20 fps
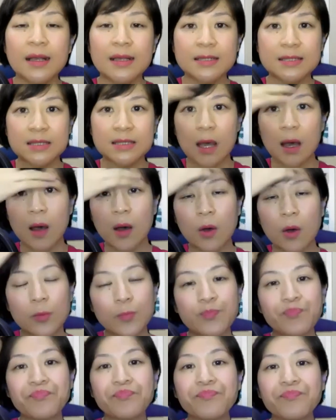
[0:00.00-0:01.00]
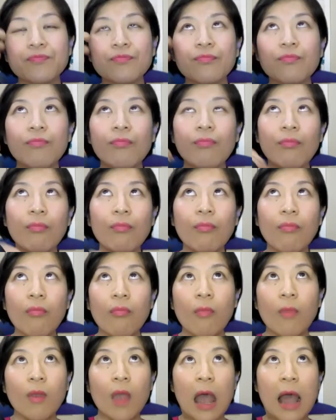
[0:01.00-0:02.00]
So
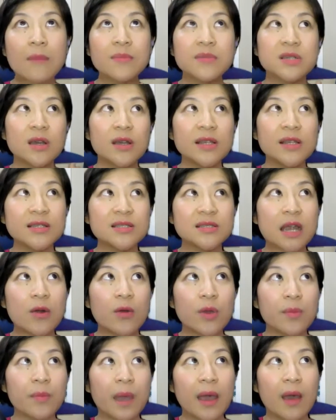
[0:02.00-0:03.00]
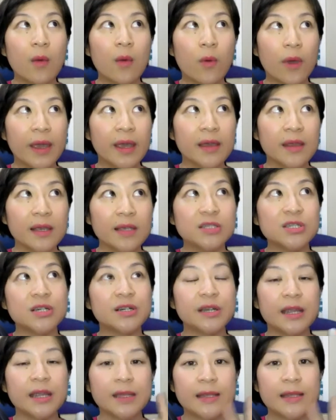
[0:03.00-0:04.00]
I'm just gonna start with my awakening journey,